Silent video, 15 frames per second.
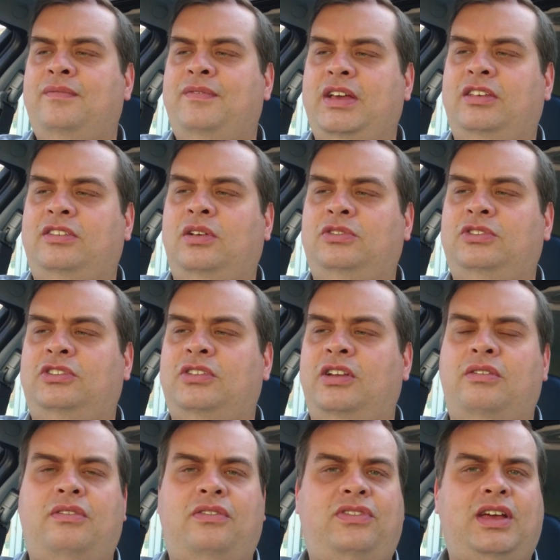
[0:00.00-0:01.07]
They sold just
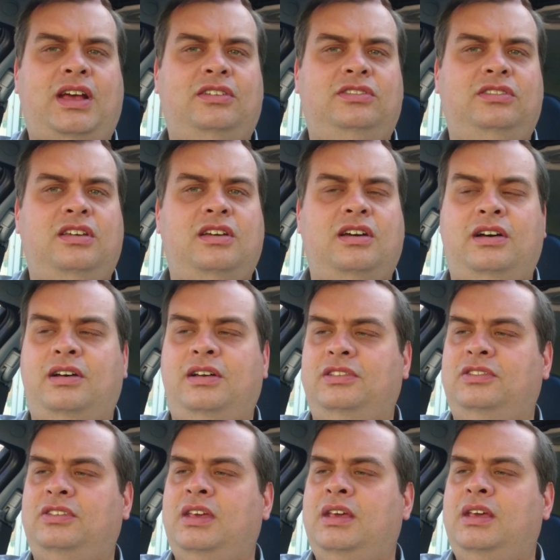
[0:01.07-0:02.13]
under 1,000
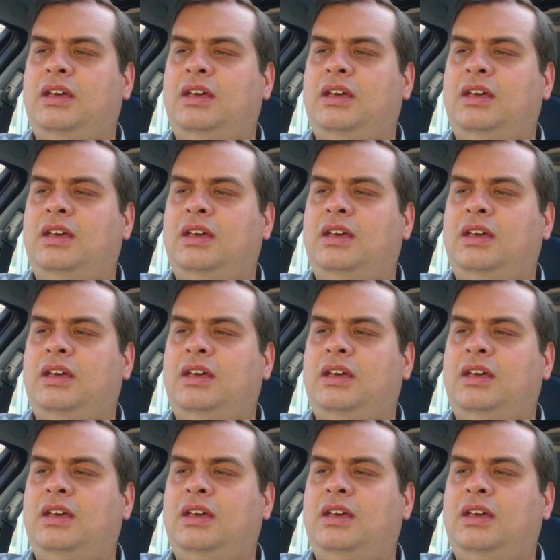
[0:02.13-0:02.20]
cars,